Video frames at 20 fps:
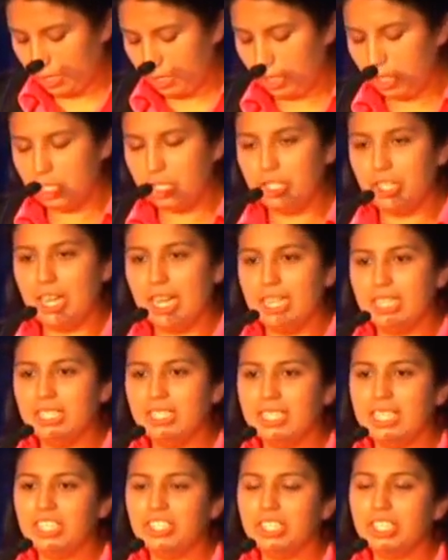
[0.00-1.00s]
to
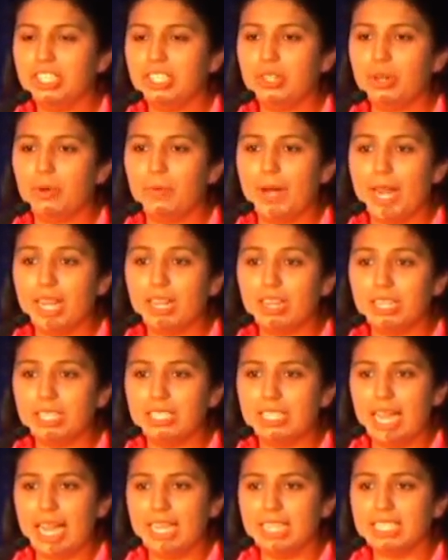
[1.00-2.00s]
transition to a regular
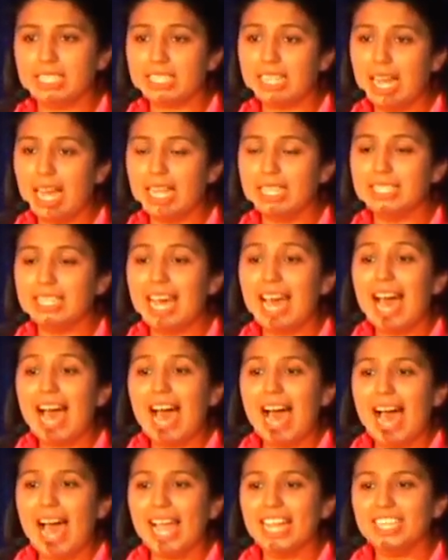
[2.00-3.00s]
science class,
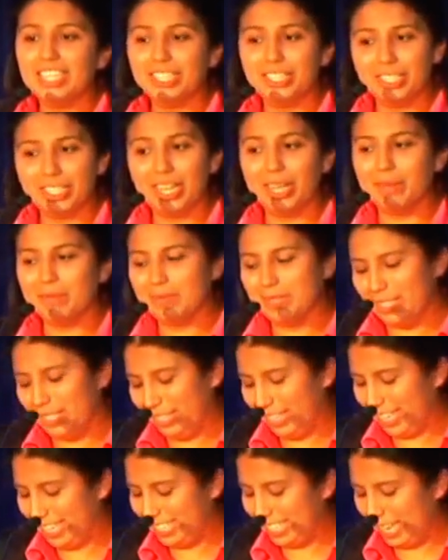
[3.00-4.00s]
I jumped
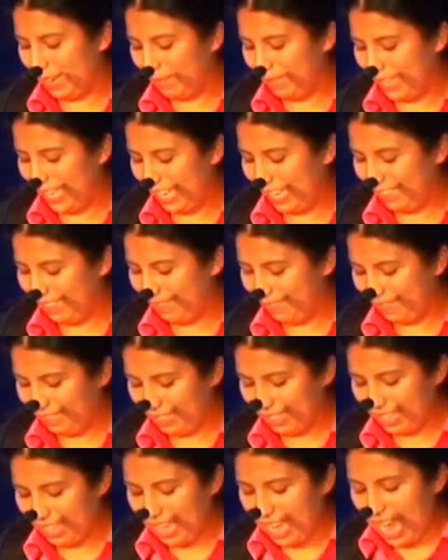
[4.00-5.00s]
to accept it.
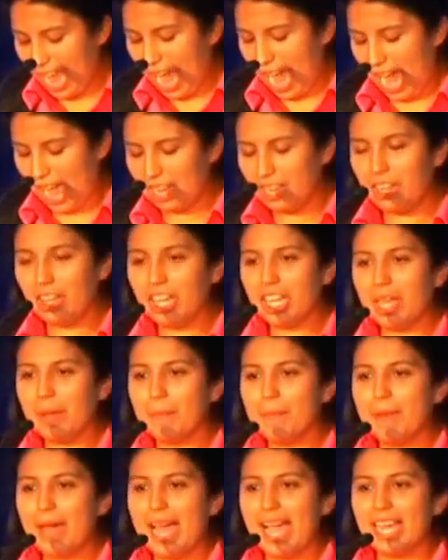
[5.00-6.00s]
And
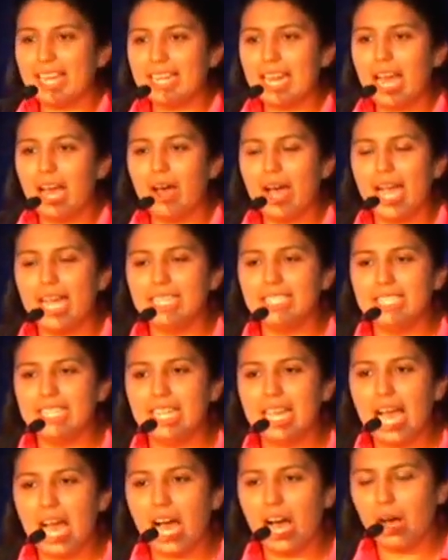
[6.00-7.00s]
looking back now, I
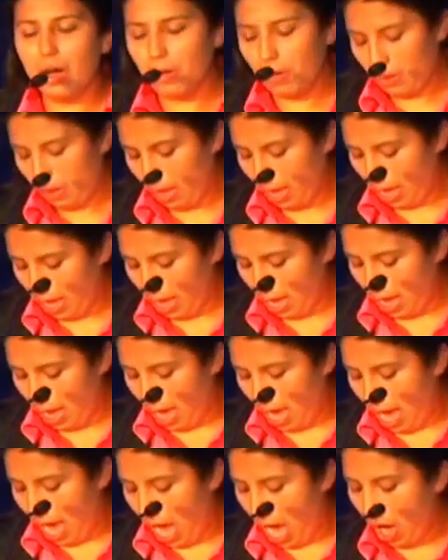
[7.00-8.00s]
see how
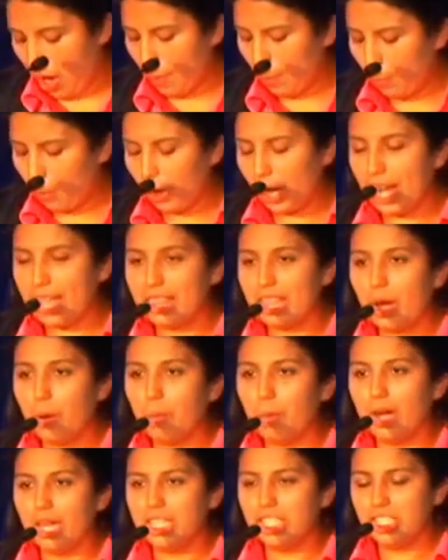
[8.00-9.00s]
important
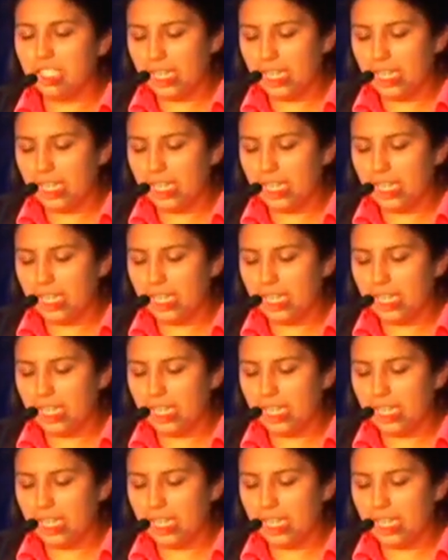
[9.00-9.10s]
that one